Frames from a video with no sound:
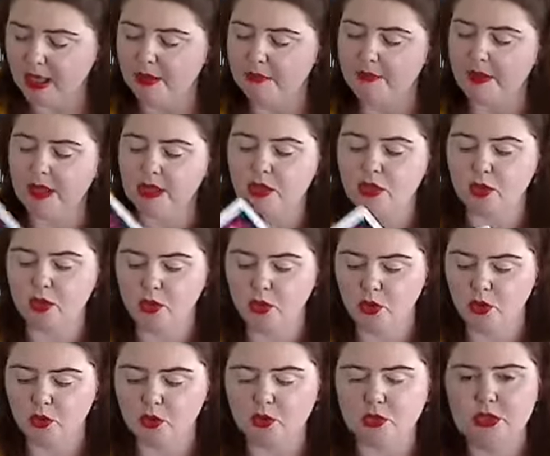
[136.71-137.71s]
but you will
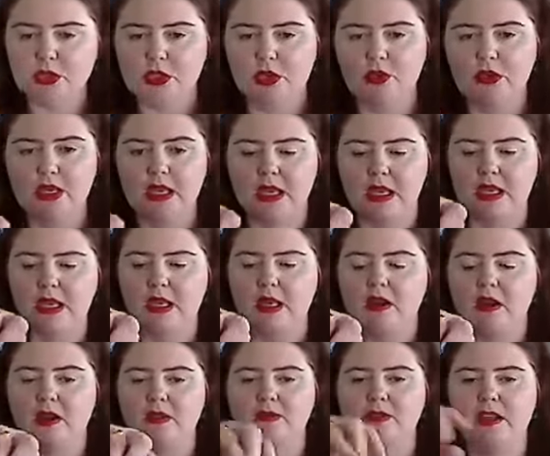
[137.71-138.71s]
also get,
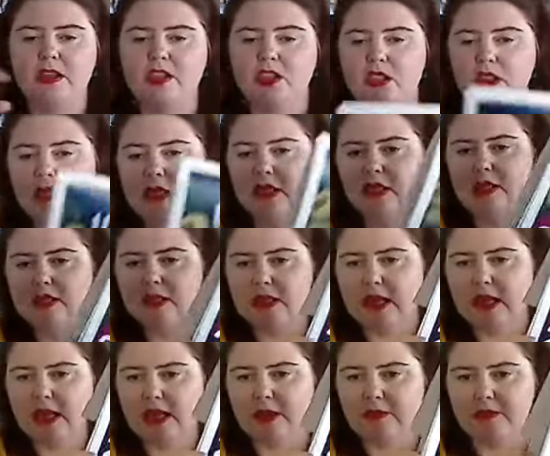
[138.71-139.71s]
and I featured these
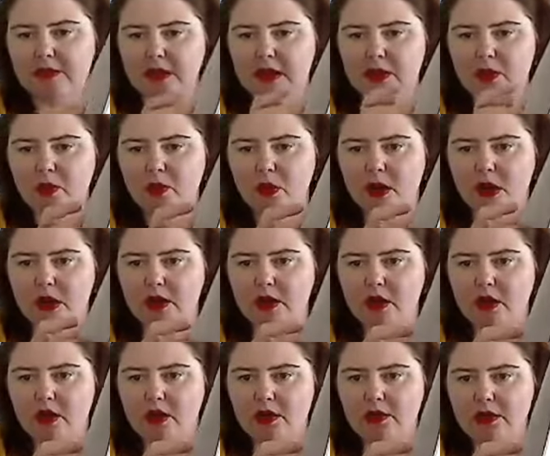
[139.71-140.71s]
a little while
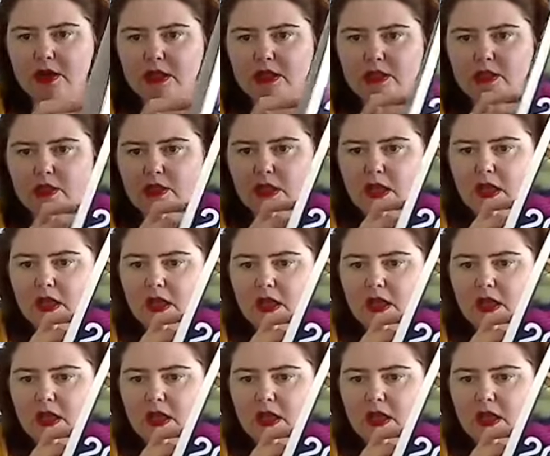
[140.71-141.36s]
ago, these